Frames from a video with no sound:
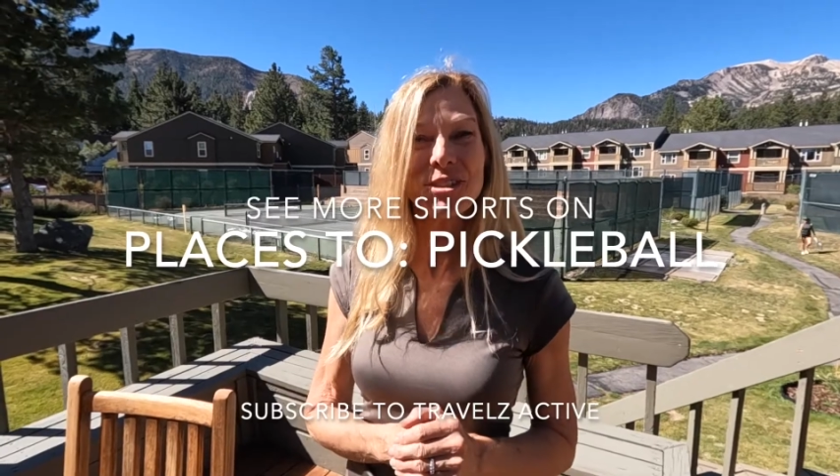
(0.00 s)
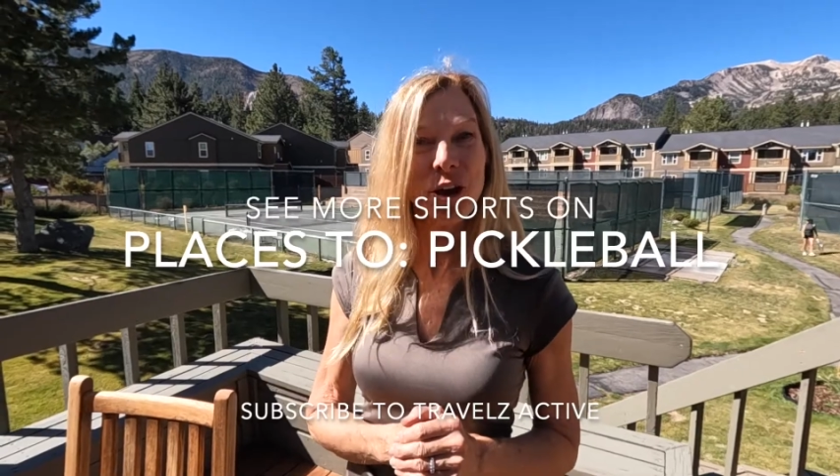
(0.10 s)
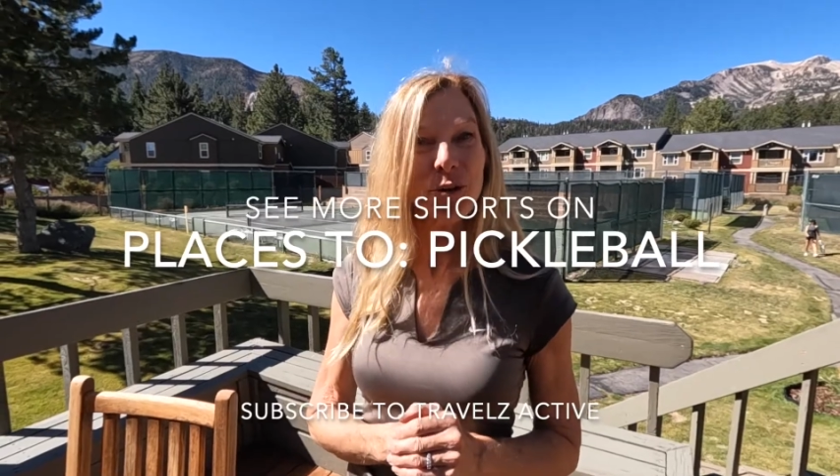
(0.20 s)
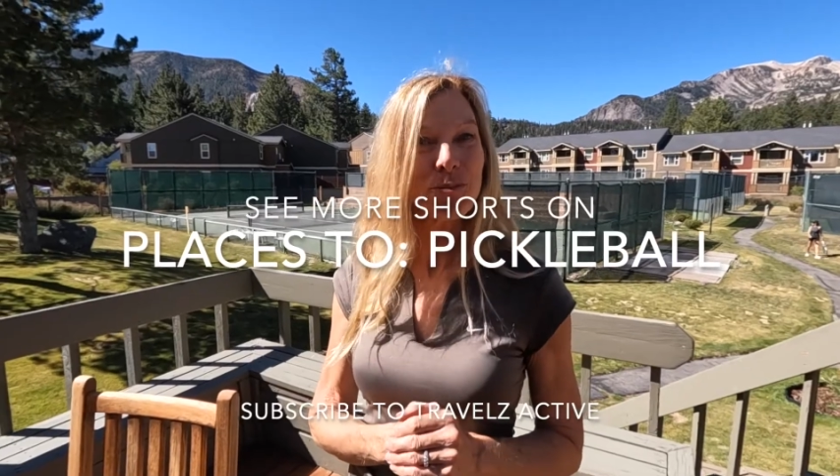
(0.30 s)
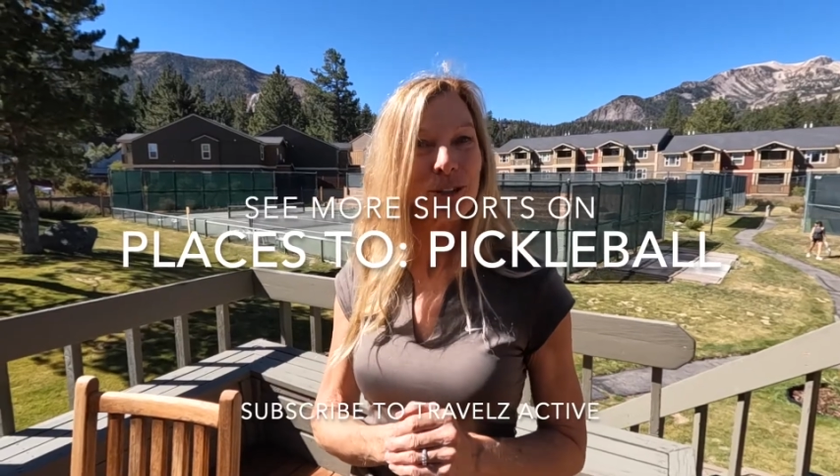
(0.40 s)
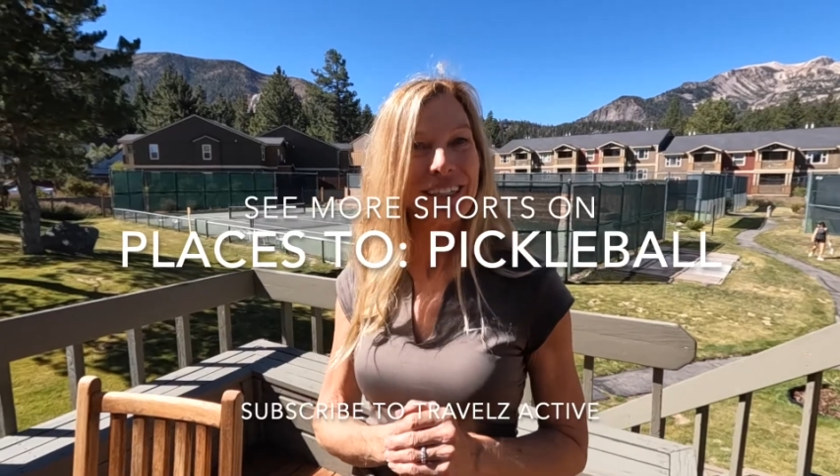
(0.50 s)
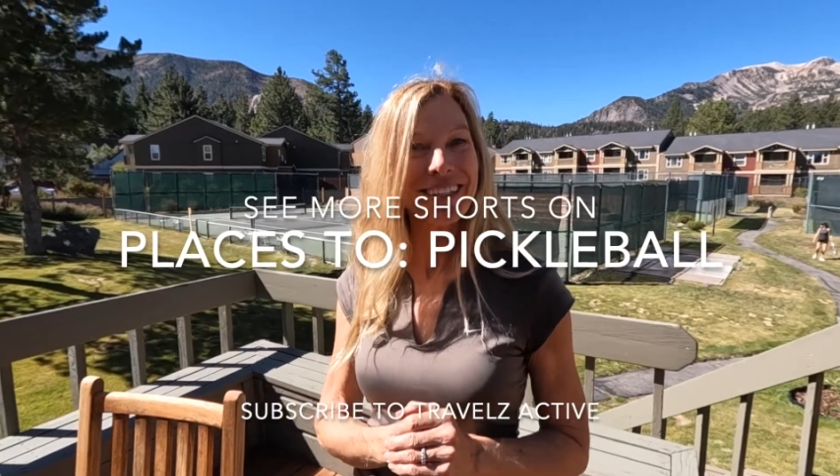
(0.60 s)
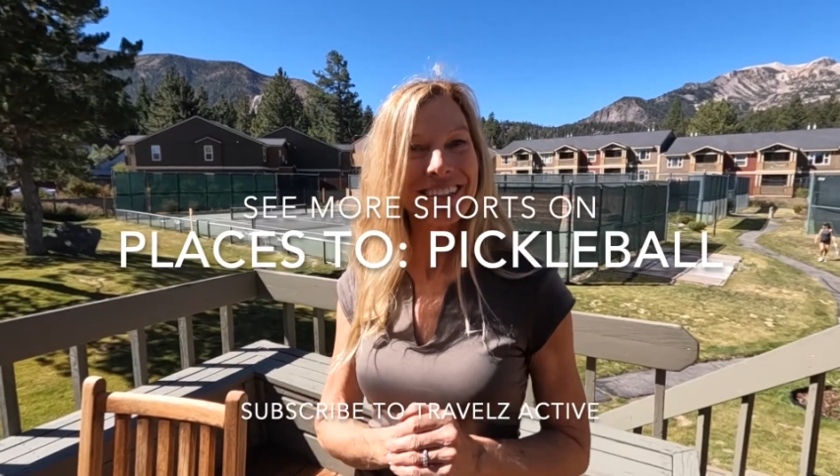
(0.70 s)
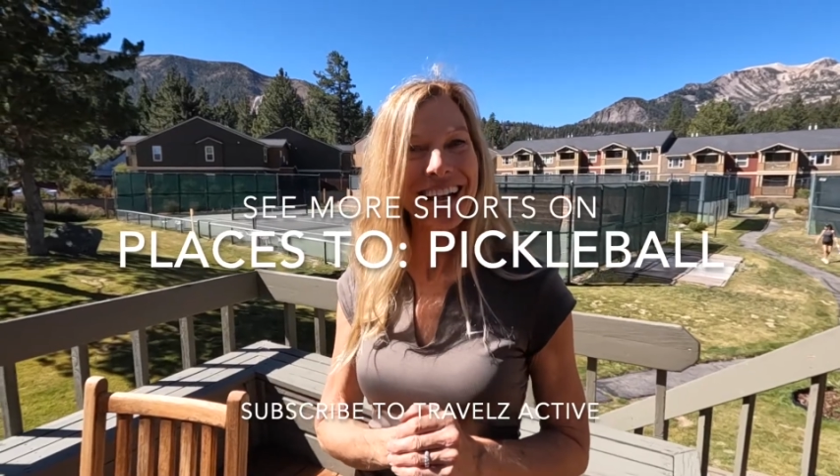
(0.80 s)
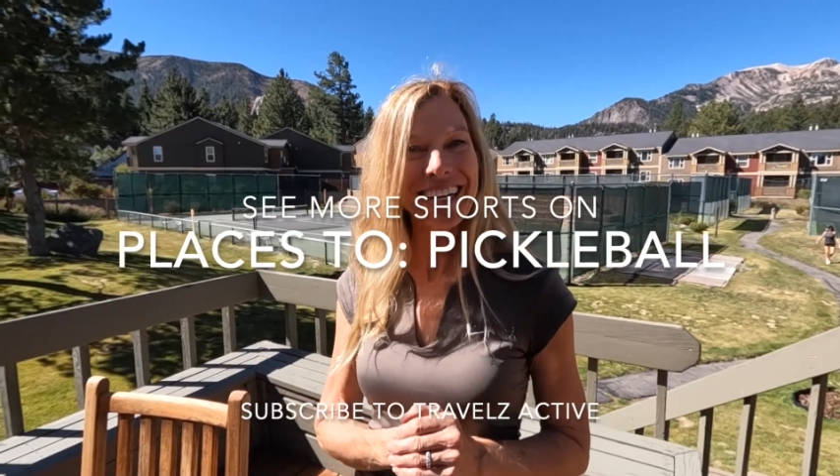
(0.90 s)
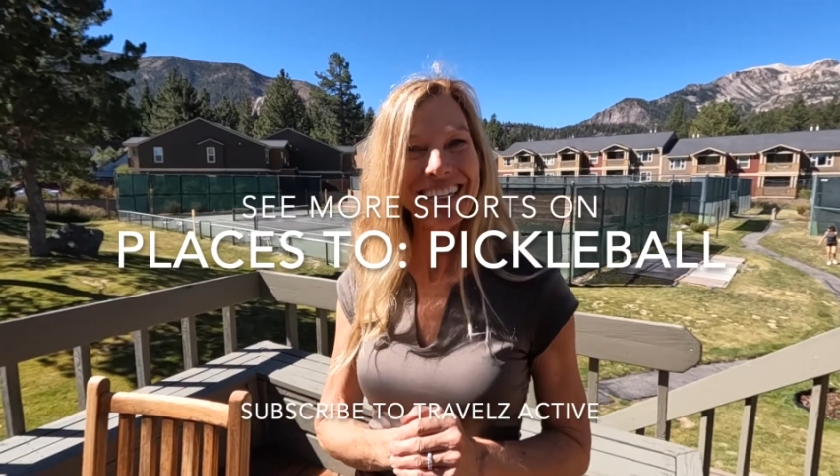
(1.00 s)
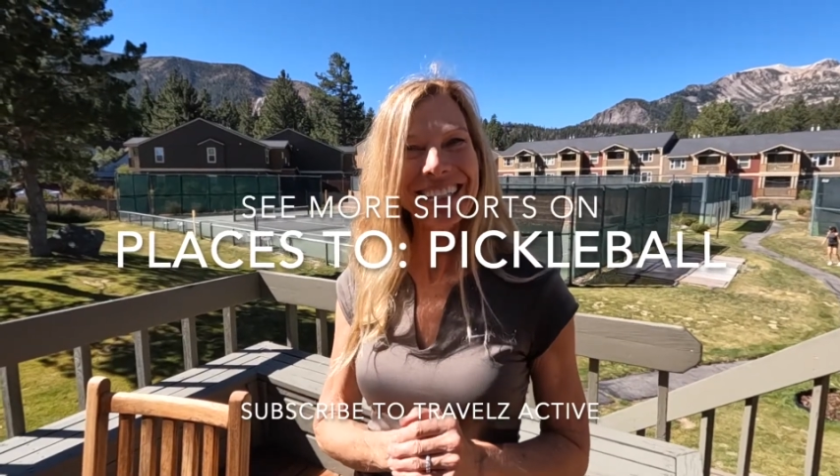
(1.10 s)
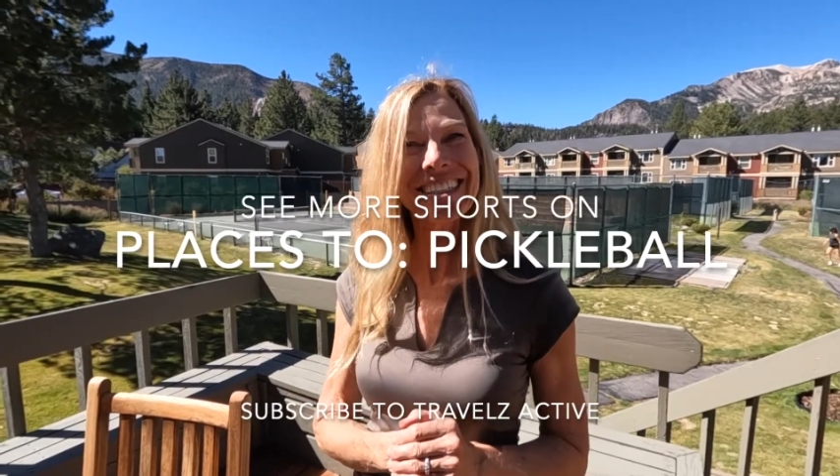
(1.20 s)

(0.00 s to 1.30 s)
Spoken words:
So pretty exciting.